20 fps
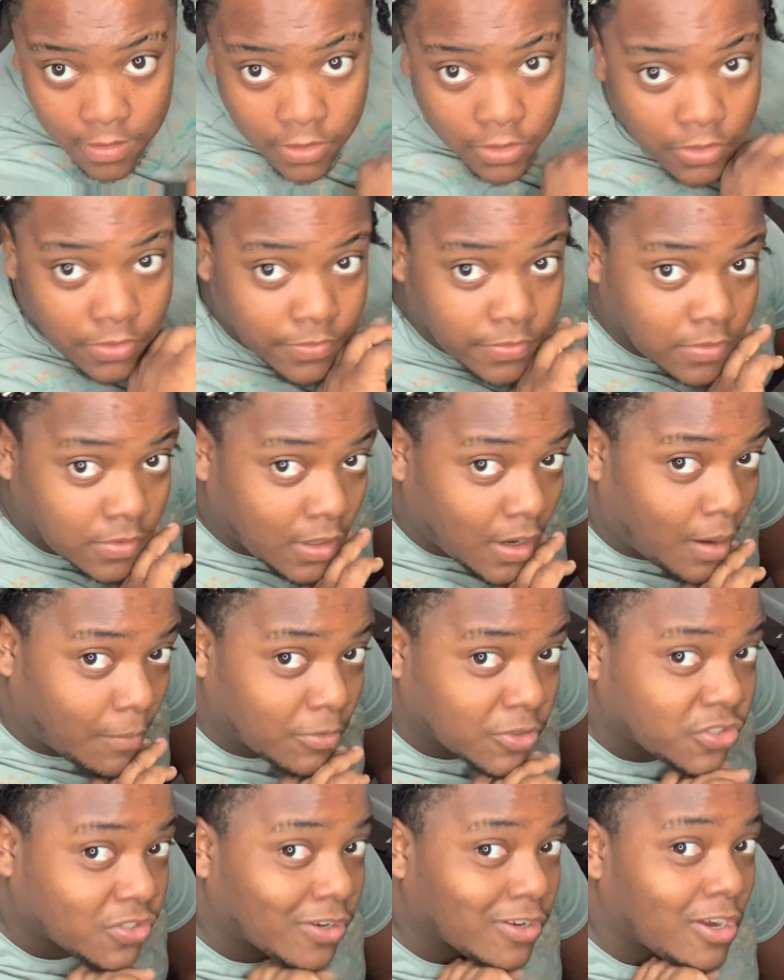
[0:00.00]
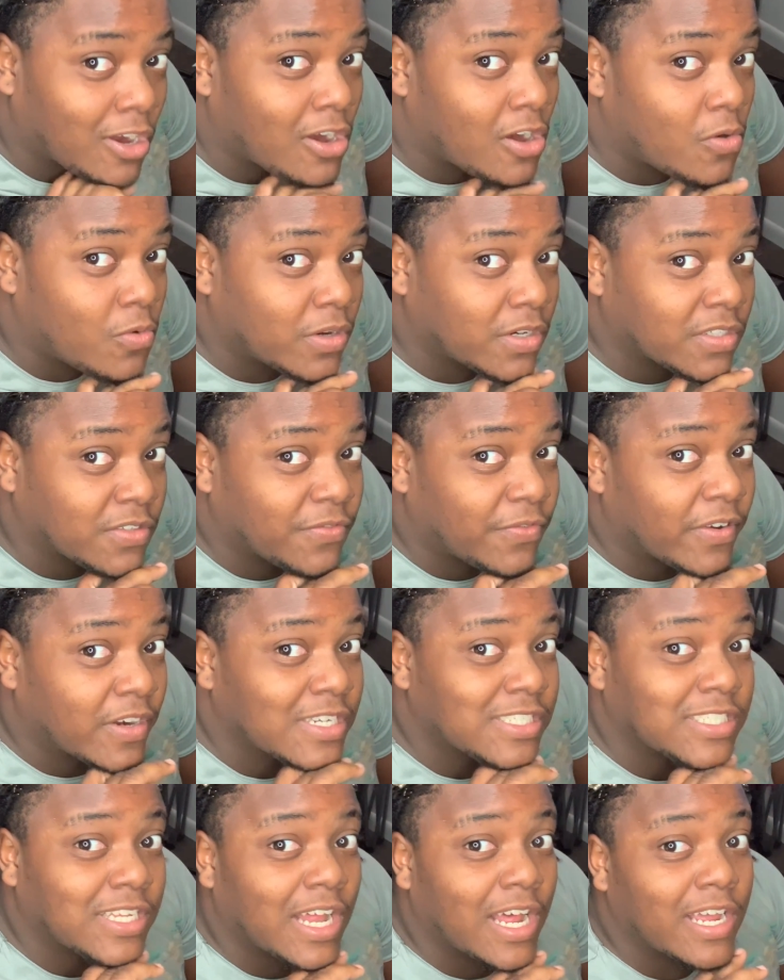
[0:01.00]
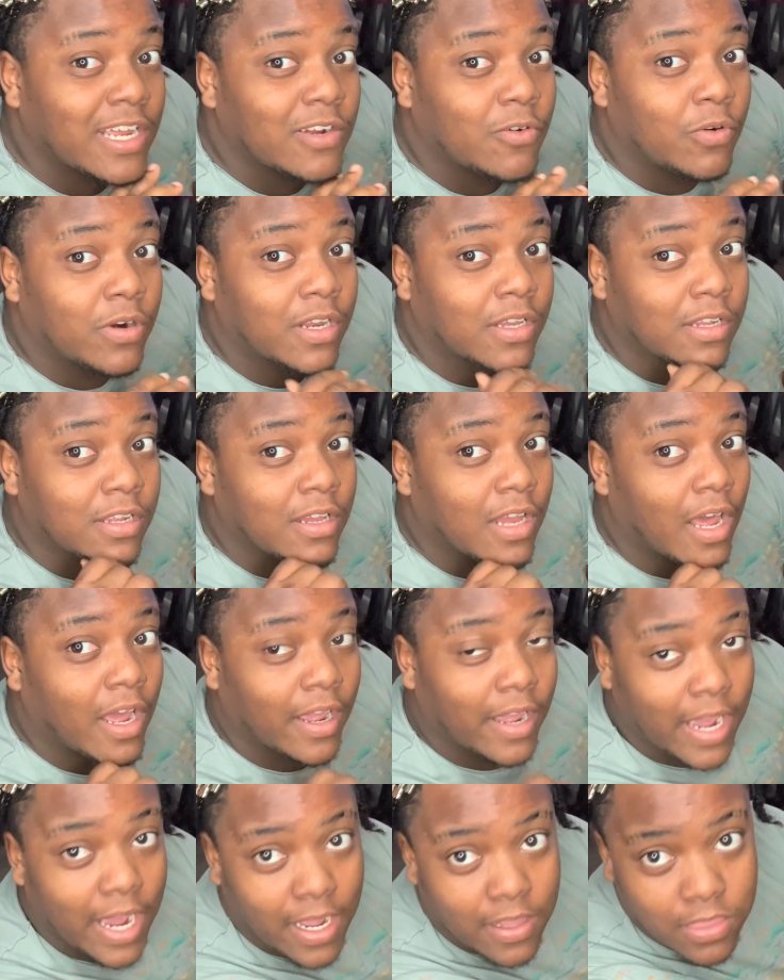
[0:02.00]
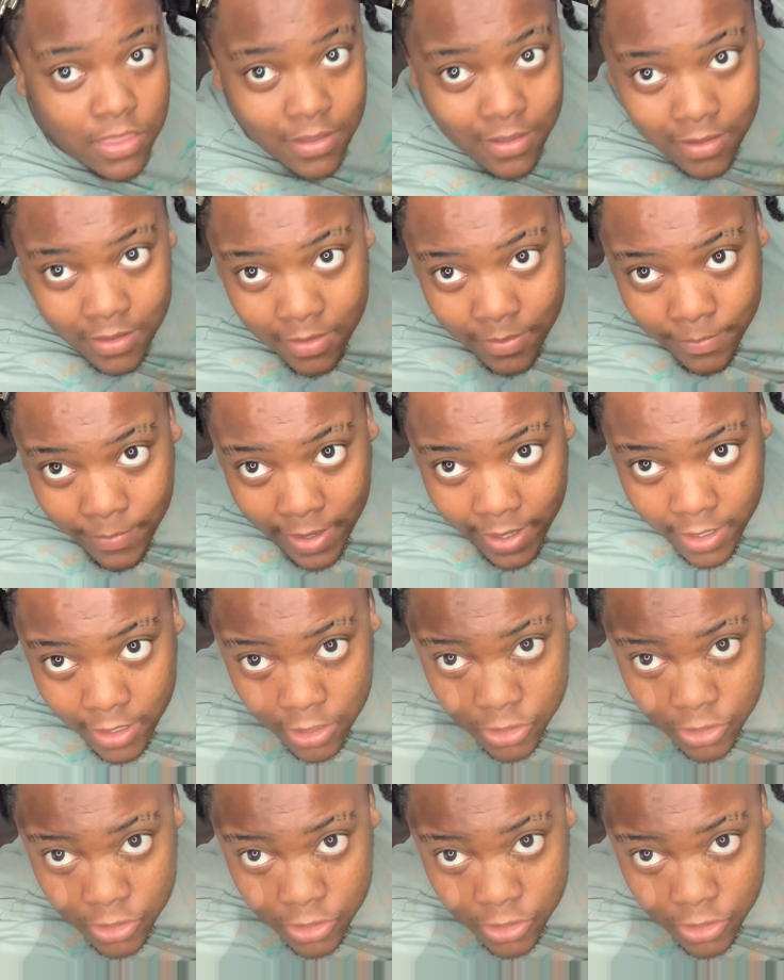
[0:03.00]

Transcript: I'm gonna show y'all what it's finished like, what it looked like after my hair